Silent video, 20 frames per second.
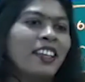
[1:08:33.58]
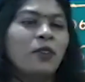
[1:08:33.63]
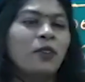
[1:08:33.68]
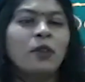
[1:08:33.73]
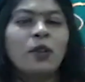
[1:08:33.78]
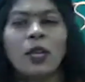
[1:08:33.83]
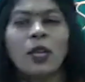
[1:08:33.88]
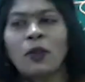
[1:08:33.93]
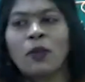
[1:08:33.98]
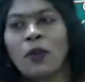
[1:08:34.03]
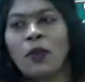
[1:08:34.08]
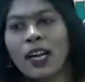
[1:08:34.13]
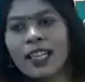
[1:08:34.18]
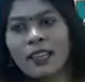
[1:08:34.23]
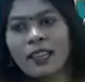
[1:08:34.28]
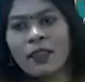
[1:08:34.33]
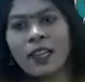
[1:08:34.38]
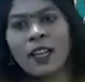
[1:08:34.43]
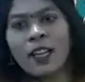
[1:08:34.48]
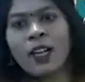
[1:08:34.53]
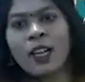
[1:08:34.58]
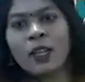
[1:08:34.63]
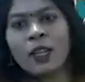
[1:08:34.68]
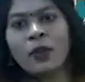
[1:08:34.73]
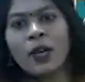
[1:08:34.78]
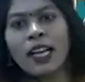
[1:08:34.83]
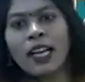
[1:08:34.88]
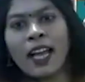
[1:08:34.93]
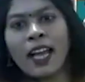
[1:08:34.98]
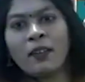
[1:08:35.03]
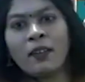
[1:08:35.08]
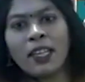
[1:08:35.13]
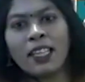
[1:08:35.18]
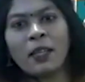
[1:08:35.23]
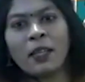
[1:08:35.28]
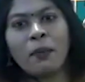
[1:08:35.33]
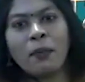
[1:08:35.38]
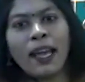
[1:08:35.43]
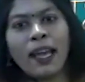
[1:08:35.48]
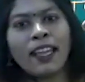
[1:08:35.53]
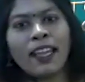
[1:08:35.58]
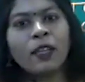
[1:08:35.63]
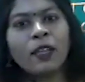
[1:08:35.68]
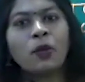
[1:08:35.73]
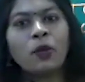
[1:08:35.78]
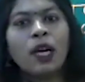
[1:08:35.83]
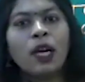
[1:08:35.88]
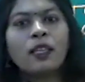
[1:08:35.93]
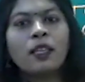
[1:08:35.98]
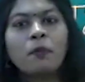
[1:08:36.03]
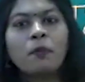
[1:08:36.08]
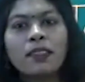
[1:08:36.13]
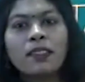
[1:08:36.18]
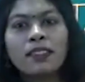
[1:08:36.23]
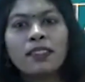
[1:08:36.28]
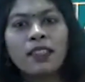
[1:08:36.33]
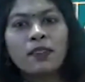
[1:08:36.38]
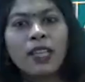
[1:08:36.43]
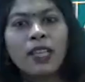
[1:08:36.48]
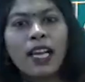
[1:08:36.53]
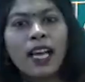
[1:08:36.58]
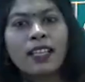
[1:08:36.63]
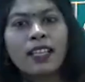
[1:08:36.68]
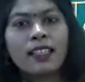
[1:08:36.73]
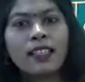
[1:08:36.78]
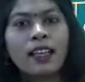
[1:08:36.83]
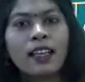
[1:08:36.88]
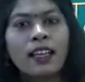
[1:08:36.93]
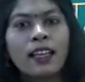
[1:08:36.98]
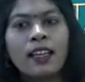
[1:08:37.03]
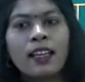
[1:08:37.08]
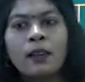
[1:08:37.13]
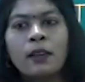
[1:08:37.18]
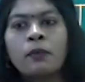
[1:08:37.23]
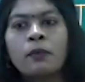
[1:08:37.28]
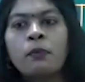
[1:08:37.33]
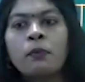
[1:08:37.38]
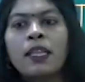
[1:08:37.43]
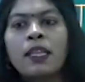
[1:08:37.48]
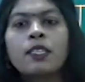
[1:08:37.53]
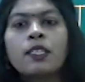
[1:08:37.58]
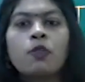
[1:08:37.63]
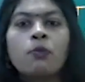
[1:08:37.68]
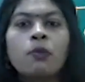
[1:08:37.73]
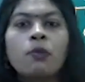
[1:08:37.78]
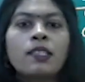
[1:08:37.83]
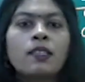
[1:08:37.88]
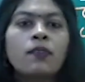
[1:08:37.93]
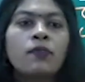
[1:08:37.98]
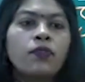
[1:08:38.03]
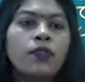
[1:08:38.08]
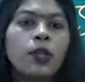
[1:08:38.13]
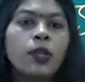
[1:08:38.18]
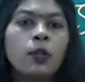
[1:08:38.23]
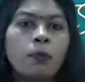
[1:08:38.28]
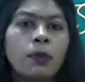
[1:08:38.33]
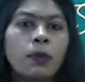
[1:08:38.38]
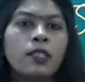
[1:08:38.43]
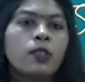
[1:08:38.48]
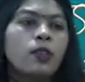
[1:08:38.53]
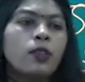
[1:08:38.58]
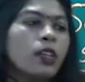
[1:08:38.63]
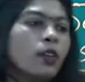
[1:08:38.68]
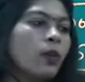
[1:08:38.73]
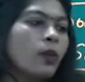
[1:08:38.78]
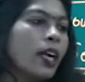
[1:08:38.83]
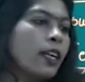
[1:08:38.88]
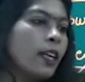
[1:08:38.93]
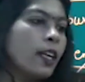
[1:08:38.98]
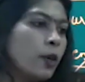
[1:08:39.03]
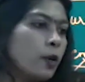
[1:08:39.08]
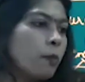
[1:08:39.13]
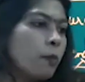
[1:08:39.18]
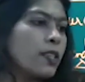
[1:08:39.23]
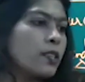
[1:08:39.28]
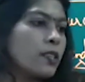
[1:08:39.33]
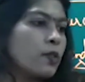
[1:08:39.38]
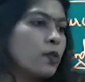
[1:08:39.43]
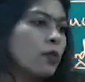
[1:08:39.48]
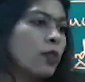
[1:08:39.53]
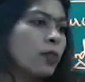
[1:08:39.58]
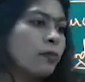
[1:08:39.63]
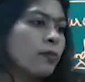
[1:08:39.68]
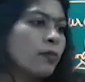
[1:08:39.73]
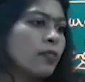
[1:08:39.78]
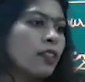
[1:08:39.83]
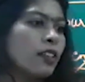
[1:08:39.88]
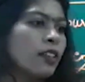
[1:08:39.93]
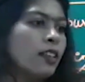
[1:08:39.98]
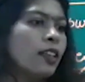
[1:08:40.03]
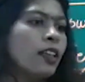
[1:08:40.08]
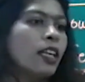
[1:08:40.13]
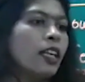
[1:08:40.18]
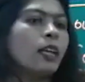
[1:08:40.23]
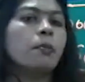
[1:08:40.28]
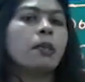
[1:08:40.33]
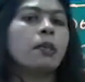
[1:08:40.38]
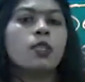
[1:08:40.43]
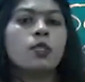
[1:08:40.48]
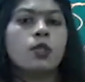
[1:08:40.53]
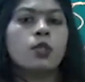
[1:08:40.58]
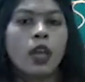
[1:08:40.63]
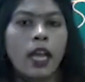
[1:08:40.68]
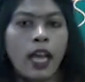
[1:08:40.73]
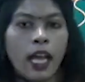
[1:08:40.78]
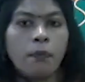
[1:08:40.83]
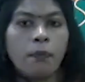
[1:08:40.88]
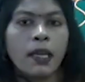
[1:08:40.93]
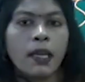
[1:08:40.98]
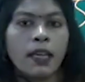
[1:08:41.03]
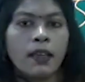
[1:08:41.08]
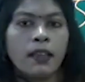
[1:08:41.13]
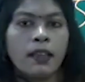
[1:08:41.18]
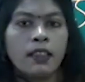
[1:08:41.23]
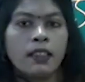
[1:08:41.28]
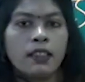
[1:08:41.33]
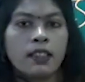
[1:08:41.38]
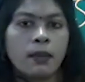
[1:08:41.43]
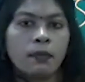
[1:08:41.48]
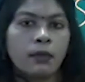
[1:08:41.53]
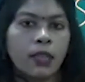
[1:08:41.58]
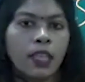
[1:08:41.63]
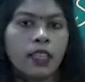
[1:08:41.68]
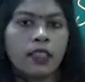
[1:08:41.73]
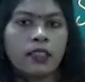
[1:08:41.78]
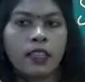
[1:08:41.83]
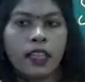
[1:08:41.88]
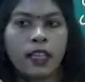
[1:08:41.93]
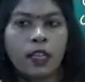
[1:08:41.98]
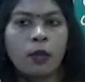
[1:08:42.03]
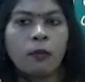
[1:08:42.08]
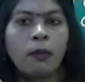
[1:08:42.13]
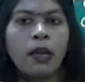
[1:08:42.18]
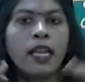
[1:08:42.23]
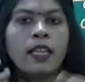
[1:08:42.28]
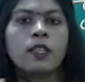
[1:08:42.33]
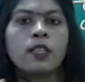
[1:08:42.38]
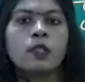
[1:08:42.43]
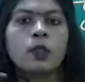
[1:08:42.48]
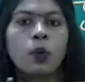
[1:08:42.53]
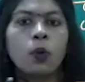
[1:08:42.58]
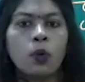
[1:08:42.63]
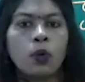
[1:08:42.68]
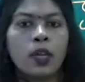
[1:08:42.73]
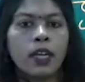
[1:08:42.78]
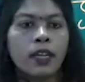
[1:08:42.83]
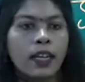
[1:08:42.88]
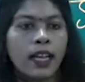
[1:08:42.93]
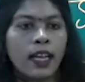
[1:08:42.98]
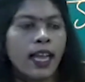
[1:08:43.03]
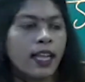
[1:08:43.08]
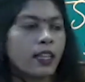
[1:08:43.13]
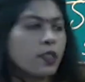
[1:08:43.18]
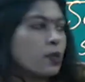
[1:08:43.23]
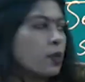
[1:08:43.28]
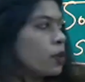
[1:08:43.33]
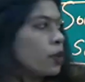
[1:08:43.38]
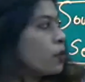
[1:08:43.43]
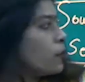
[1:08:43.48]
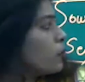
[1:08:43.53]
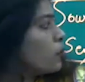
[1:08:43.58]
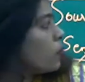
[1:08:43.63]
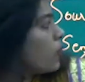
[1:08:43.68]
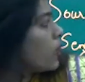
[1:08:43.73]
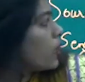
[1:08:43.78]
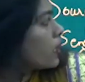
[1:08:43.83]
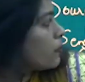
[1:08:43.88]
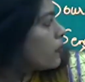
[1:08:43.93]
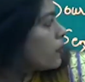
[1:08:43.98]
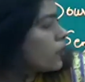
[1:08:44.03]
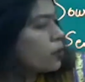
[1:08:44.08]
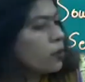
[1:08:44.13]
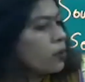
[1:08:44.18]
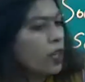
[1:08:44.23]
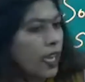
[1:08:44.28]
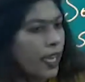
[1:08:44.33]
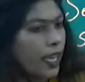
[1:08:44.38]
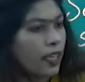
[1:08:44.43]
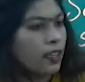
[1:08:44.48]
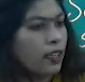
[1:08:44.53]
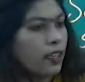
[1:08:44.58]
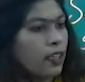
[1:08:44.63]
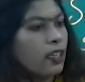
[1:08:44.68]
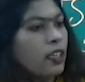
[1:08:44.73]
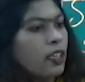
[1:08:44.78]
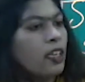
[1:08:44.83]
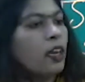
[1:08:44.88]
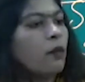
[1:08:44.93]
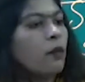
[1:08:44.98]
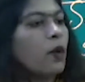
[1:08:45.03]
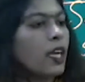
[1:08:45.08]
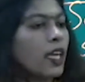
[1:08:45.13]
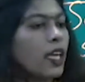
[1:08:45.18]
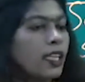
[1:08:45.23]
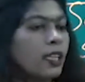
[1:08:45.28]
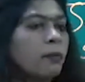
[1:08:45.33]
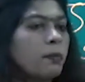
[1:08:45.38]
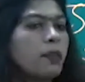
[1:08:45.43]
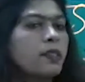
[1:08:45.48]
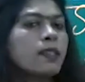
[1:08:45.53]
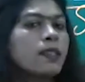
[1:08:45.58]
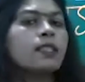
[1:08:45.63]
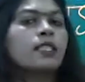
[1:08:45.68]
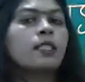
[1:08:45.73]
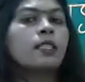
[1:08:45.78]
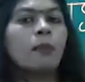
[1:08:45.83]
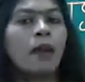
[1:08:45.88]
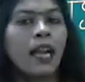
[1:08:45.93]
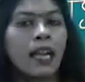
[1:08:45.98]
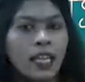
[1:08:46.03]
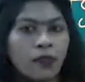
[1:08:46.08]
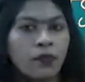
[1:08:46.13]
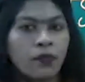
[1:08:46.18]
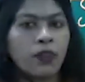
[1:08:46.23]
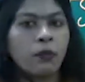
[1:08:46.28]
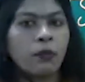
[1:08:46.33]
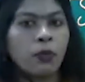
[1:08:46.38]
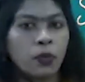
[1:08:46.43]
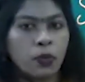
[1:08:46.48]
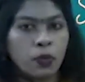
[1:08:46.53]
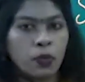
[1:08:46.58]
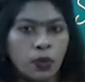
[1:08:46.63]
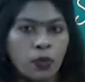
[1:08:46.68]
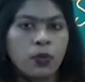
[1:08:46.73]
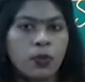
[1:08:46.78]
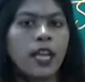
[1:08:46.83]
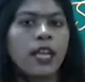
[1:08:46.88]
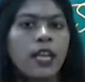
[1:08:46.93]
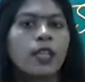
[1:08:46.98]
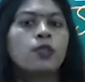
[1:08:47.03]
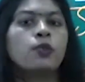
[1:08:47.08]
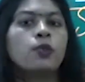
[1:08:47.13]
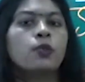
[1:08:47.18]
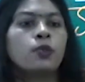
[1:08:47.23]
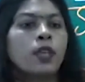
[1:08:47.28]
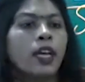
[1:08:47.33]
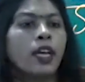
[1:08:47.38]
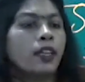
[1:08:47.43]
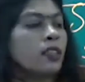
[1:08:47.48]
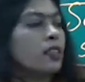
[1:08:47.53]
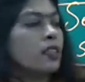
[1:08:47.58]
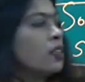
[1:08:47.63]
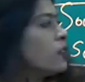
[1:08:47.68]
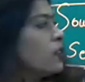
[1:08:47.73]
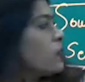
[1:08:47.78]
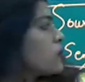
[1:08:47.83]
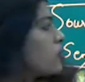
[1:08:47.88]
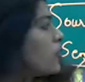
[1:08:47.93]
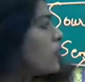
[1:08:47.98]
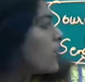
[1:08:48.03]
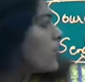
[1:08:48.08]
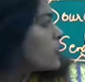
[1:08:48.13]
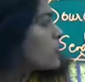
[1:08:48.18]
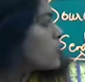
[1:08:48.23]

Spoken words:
whatever and all you are having in the packet to other person. If they ask, please give me some 50 rupees, you'll give 100 rupees to them. And because you're happy, something is there, your mind is cool and relaxed. So you do whatever you like. What other person is demanding from you, you try to do that. So that's why